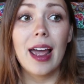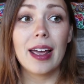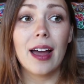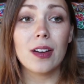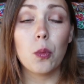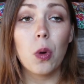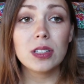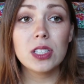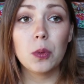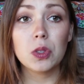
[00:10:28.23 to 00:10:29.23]
And
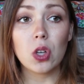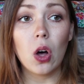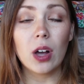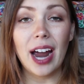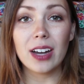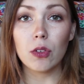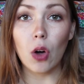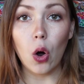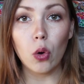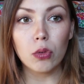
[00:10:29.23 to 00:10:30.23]
once it was all kind of
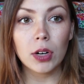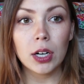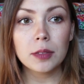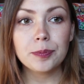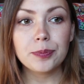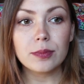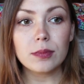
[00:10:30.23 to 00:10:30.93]
over,